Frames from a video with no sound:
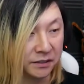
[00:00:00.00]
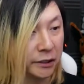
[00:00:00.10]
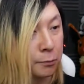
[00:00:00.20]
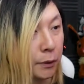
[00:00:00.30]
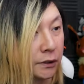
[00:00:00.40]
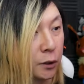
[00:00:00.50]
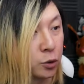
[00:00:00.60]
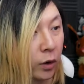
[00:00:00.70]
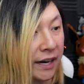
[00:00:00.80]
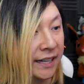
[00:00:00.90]
Just put those
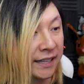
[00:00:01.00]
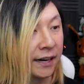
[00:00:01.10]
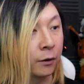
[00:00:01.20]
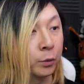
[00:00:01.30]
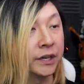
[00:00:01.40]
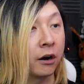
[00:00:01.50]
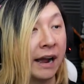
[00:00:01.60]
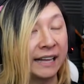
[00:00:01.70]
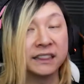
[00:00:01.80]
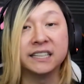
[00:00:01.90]
right in there. We are
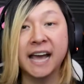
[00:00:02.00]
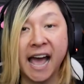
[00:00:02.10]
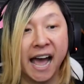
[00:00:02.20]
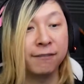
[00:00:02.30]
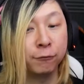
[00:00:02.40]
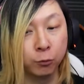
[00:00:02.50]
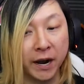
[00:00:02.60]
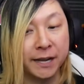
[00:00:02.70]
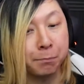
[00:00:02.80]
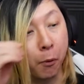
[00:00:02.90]
at the
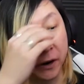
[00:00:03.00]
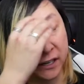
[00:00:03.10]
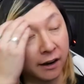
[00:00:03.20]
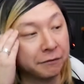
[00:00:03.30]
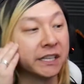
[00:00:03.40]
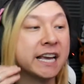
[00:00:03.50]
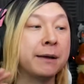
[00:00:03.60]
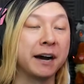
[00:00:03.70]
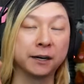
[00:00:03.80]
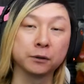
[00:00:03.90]
halfway point of the game.
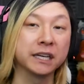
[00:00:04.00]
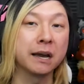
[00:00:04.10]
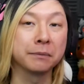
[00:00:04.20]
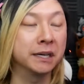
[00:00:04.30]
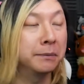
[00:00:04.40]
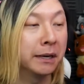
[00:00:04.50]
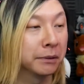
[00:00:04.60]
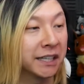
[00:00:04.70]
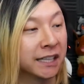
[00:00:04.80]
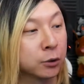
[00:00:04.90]
I don't think I'm going to be able
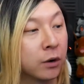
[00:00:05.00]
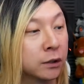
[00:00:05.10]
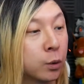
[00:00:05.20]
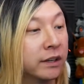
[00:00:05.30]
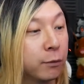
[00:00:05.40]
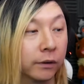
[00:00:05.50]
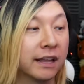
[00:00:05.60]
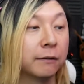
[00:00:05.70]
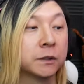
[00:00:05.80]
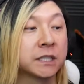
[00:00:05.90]
to get through all 24
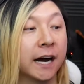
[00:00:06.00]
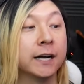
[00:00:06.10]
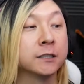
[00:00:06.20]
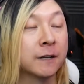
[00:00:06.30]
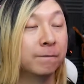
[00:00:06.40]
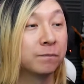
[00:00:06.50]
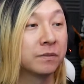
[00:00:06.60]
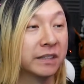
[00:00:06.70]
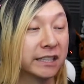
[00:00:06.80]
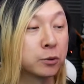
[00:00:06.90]
levels, guys.
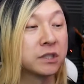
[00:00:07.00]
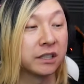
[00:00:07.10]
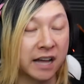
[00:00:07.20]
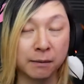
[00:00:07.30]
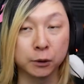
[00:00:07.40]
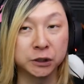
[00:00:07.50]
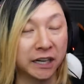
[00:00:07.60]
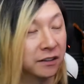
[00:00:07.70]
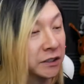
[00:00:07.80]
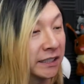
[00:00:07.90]
This was a lot more
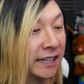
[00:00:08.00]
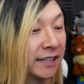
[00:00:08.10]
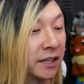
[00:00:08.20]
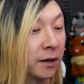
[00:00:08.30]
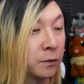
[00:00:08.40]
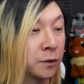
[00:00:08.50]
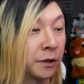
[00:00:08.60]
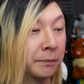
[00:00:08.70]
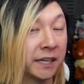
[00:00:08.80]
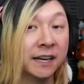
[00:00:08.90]
challenging than I thought it was
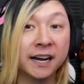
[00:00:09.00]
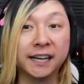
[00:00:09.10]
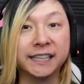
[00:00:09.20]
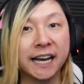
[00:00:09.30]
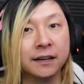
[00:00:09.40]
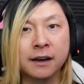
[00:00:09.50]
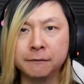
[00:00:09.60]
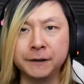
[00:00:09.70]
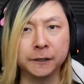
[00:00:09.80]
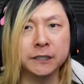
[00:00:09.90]
going to be. Again,
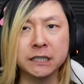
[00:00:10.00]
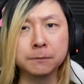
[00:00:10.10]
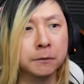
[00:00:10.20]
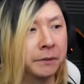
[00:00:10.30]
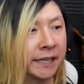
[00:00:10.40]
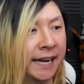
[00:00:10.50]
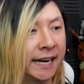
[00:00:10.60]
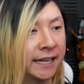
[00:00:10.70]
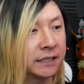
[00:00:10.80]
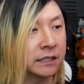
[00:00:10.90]
very simple
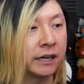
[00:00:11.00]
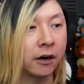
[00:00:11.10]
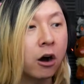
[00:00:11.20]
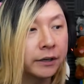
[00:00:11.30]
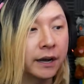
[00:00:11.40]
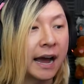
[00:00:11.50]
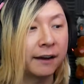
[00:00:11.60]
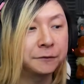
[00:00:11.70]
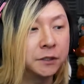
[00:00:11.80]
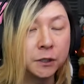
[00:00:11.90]
mechanics. Like, all you
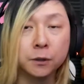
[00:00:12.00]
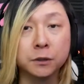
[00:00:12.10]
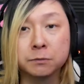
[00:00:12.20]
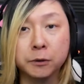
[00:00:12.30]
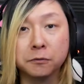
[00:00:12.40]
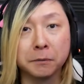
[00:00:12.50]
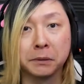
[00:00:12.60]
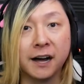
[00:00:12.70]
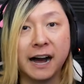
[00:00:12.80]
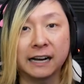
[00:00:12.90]
have to do is move a
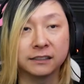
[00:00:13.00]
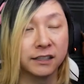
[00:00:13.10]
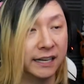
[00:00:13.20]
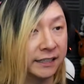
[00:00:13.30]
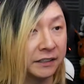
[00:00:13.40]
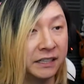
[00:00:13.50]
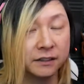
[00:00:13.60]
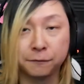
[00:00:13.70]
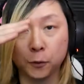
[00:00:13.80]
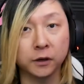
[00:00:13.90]
block, like, in
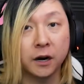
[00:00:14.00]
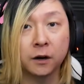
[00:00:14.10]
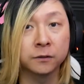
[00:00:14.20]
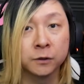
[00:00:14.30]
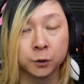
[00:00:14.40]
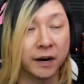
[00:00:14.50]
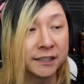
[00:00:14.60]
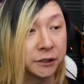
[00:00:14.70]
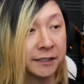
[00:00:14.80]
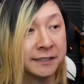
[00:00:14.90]
the 4 cardinal
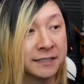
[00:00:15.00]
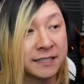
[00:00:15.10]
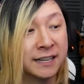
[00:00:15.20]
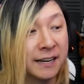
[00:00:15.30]
directions.